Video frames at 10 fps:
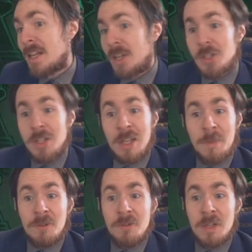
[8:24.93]
Just thought it'd
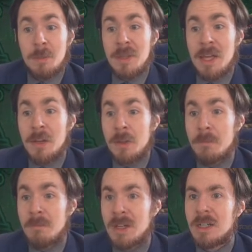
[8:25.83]
be interesting to put that in
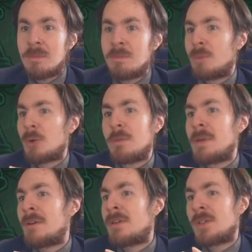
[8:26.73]
there. Porky
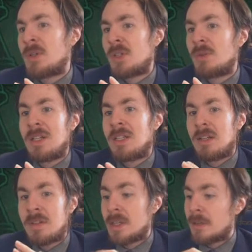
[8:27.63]
Parrot is also a
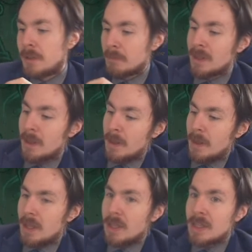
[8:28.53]
lovely card.
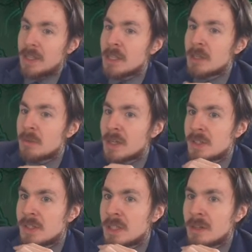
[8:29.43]
And what
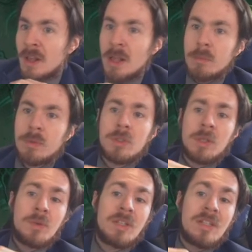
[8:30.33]
else here?
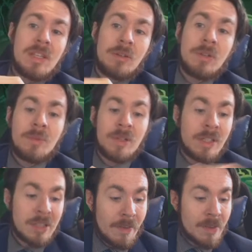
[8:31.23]
Brokos is the only one,
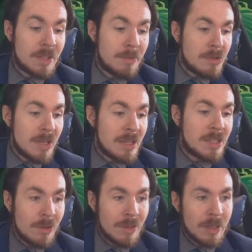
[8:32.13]
because obviously mutate is
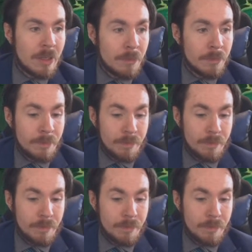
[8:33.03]
the only thing here.